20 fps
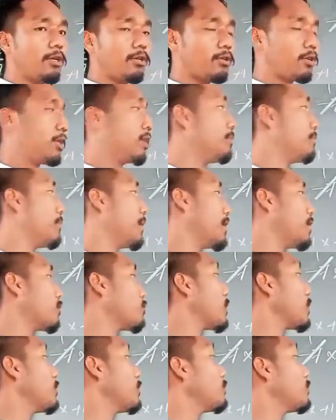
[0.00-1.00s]
3
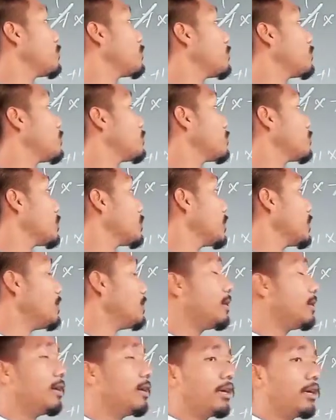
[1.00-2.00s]
minus 1 into
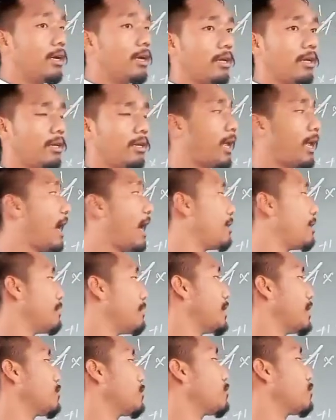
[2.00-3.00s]
3, 9
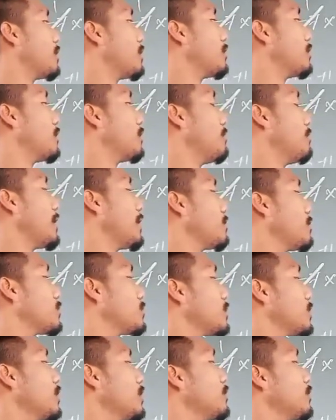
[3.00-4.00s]
minus 1 into minus
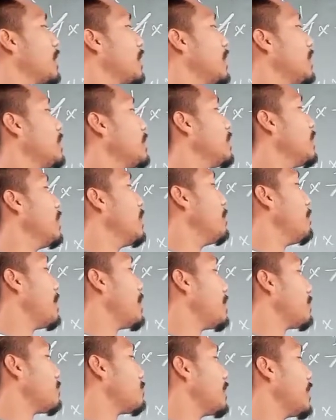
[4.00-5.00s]
3 into again,
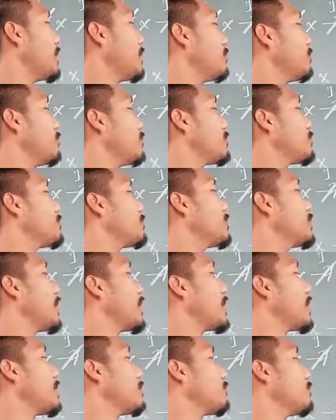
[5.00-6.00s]
minus 9 into 3
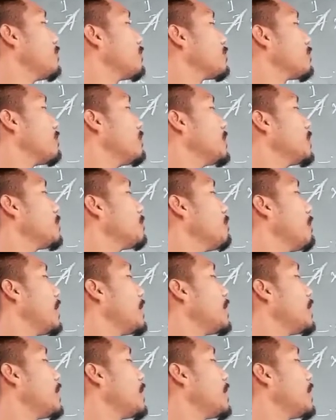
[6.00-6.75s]
again, 27,